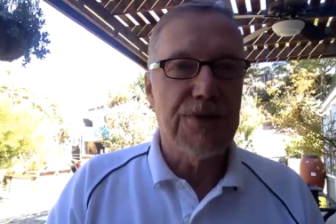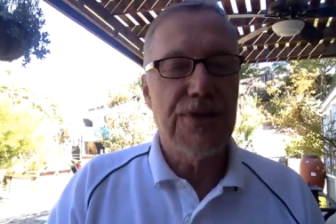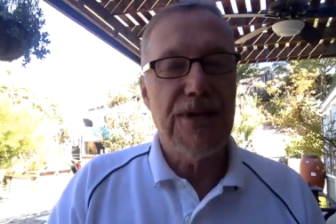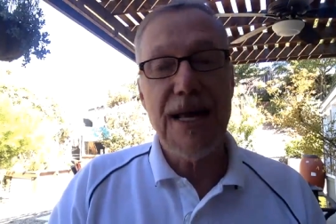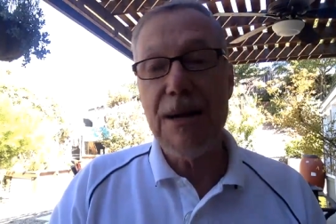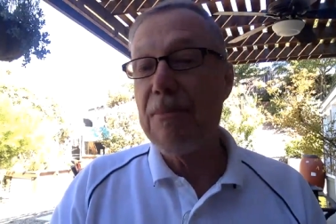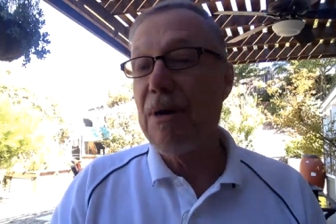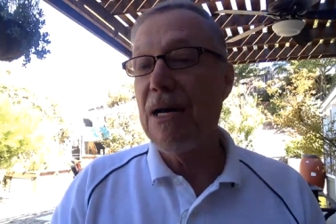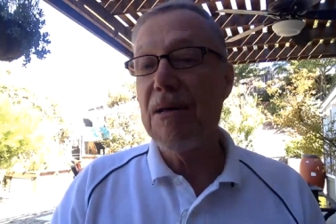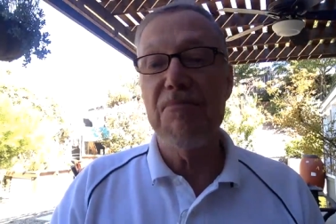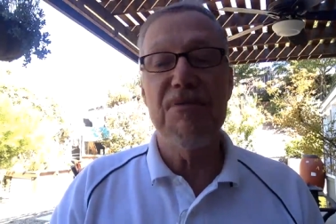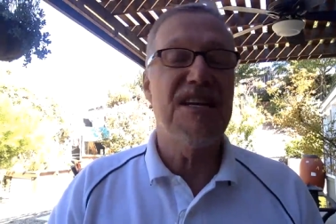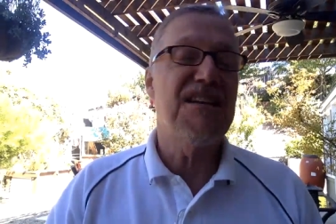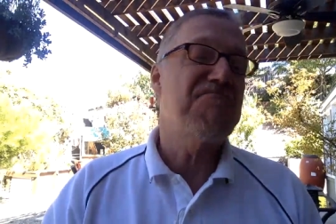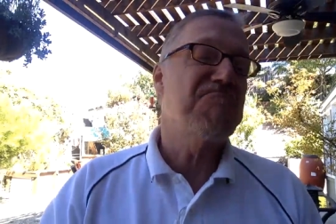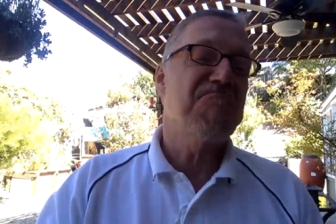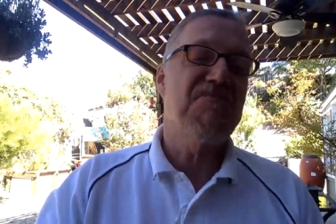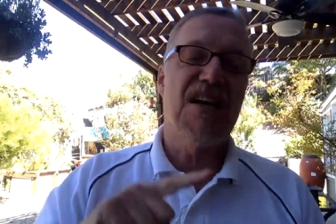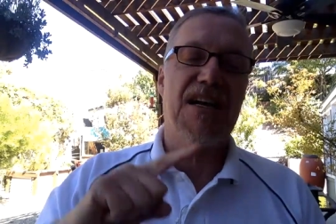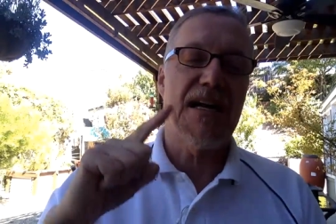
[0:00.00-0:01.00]
So that might
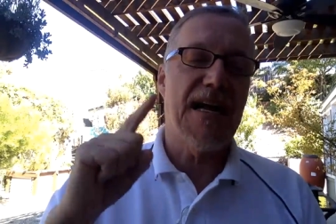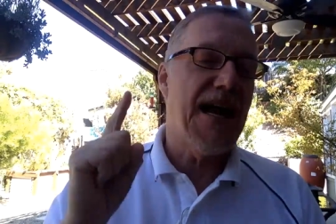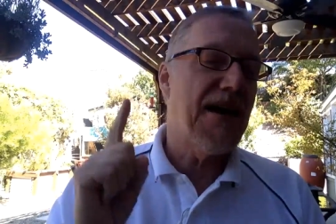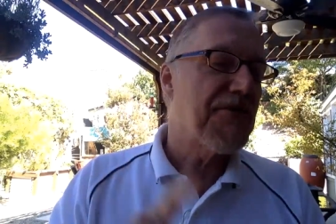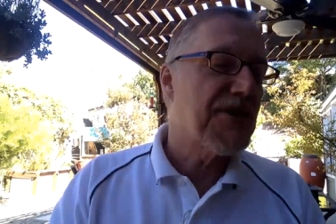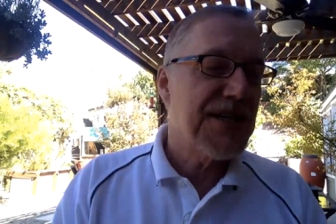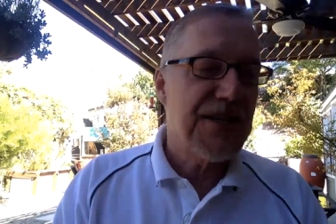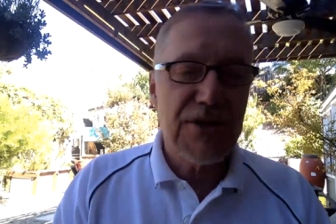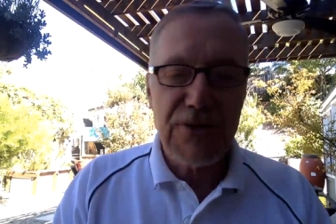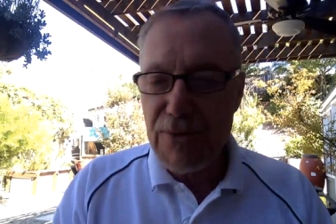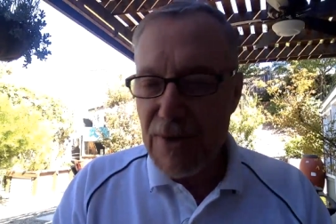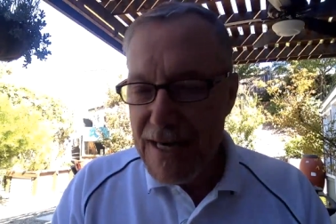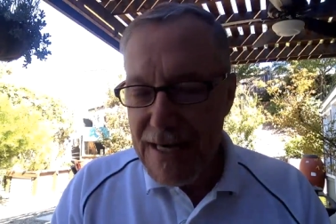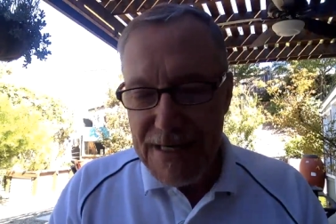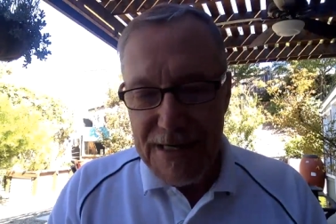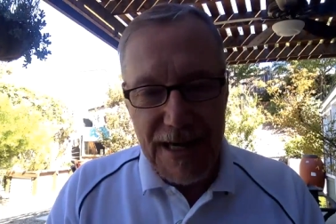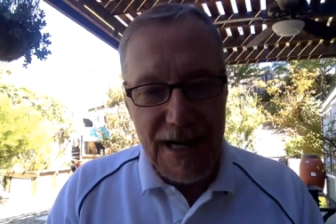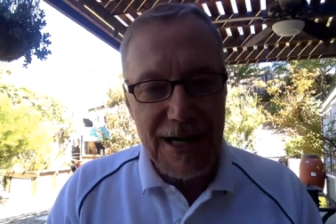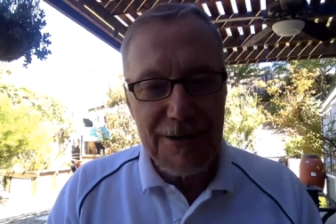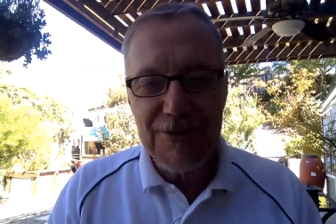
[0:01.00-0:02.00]
be like every
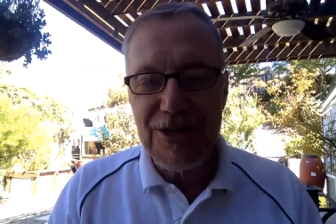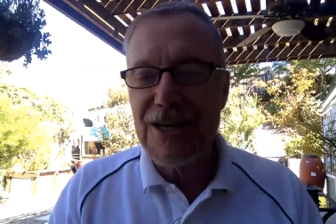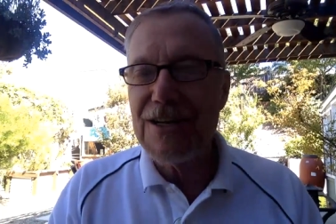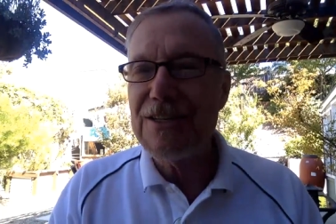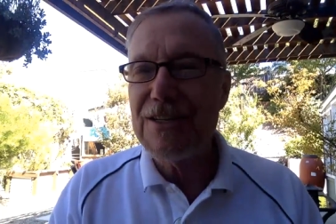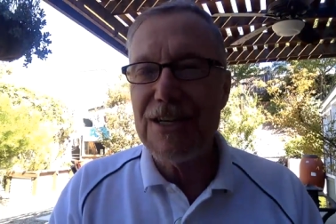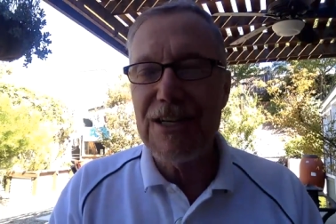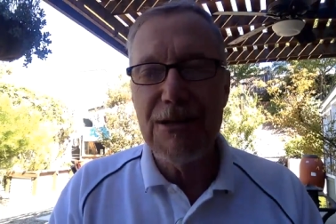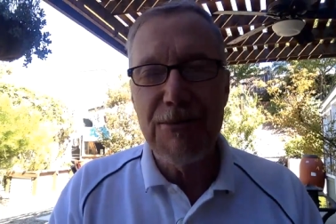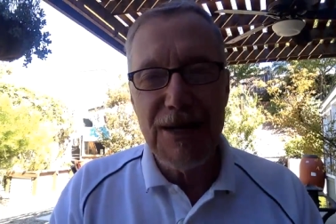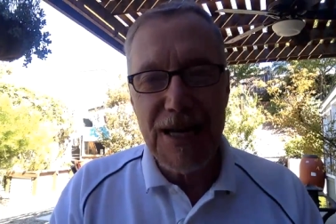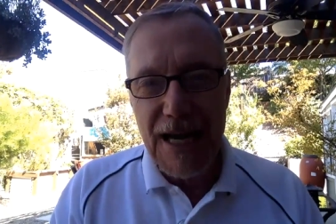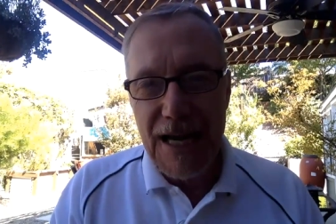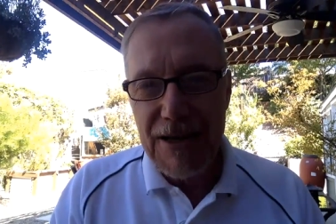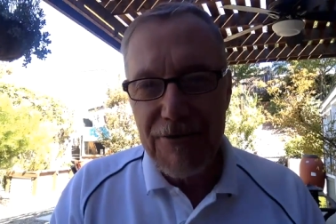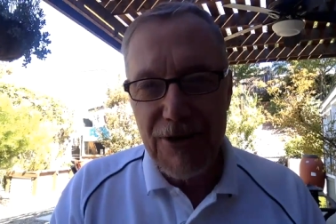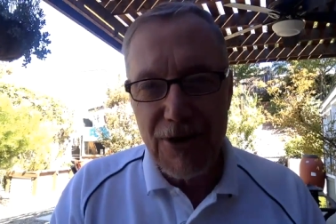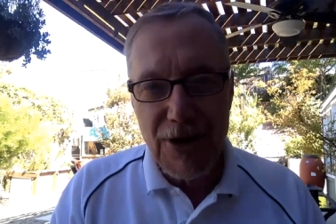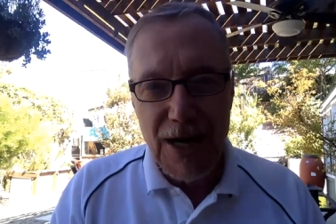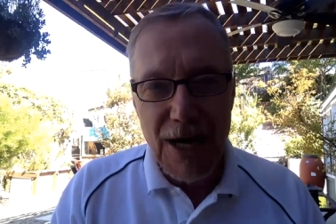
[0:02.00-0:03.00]
three times I see the
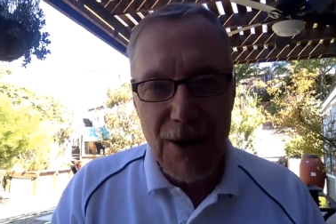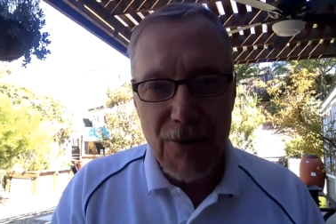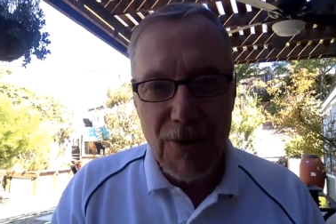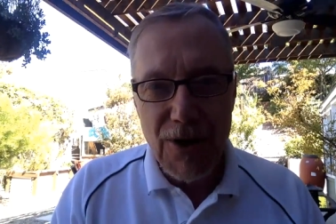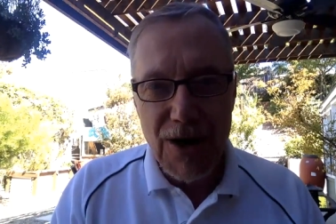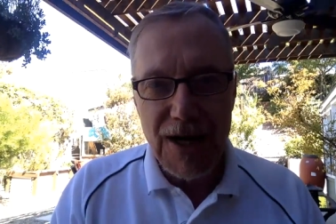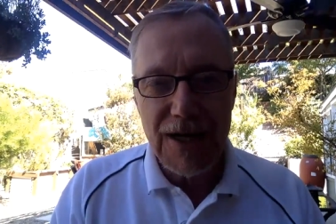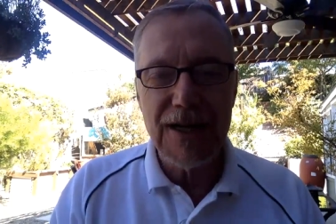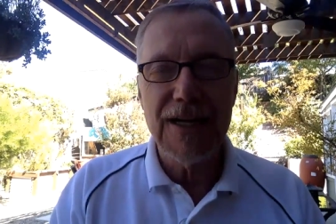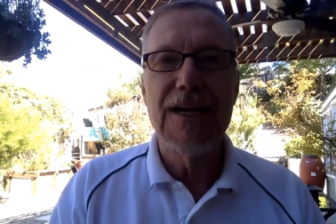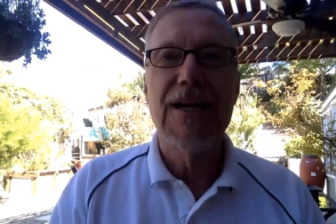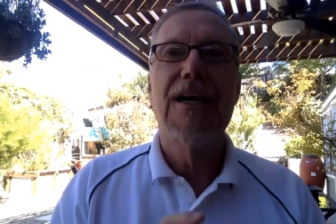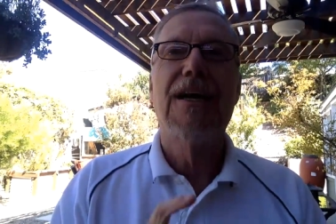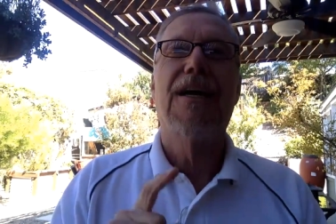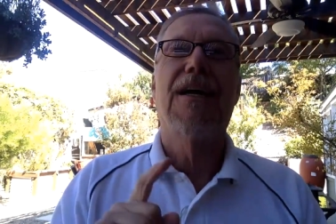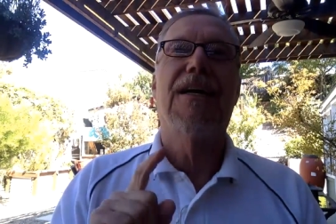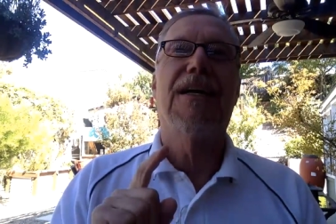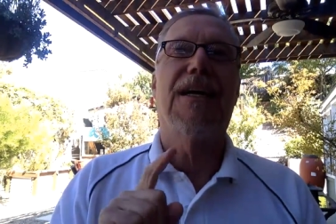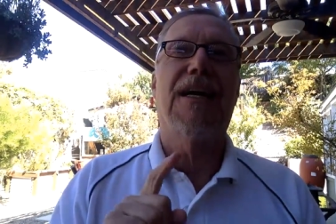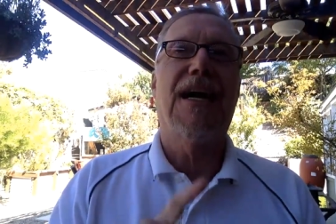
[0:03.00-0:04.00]
behavior I want,
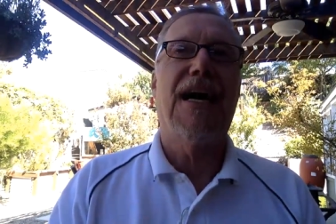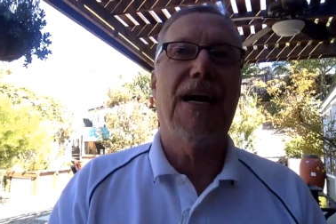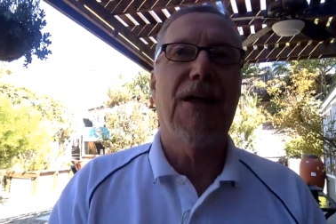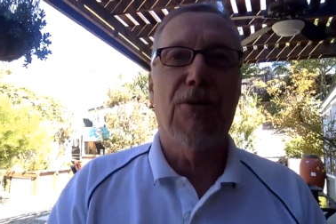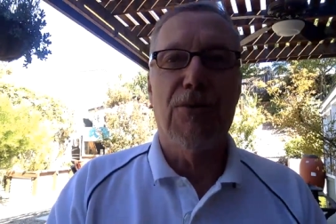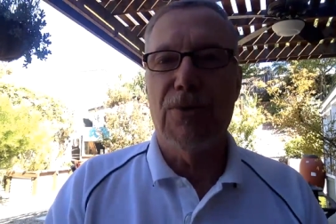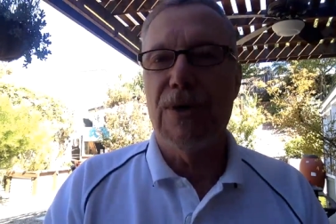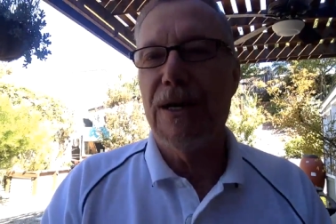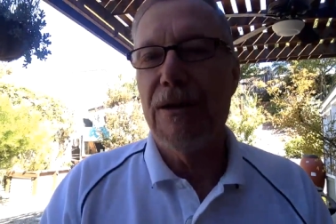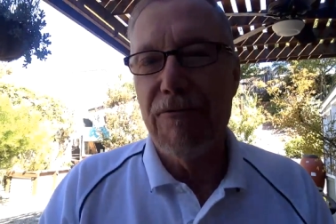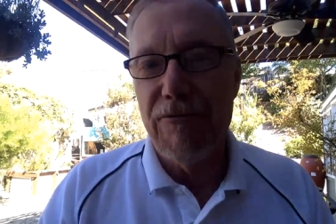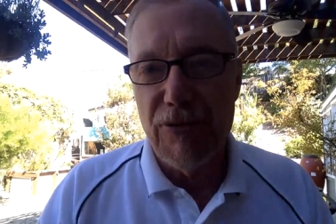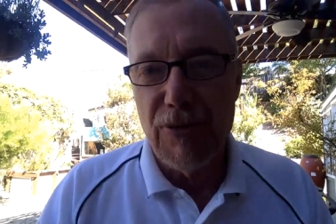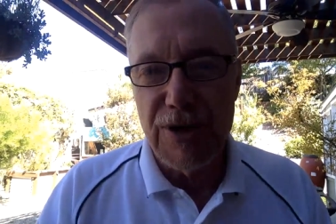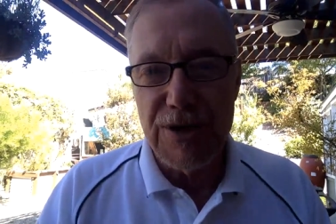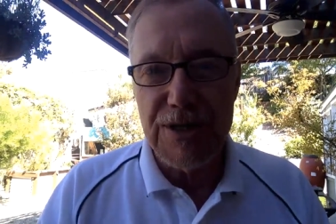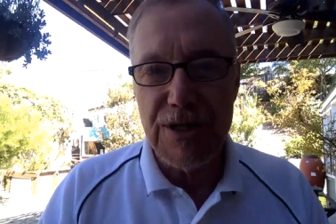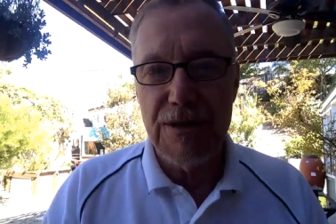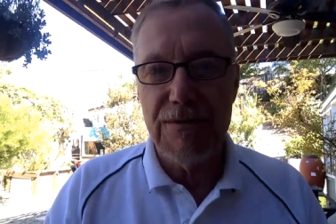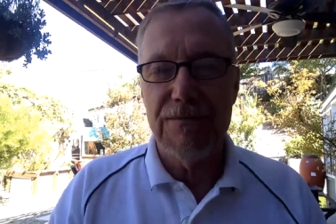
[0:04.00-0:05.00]
I'll
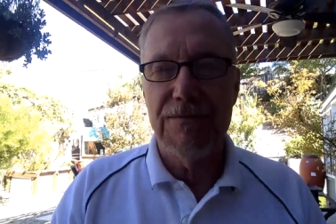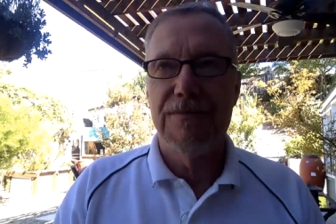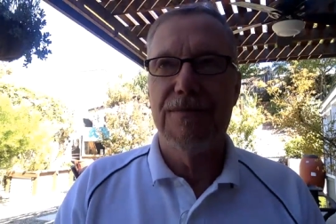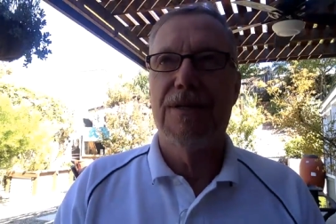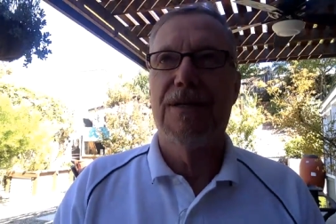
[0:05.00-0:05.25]
reinforce it.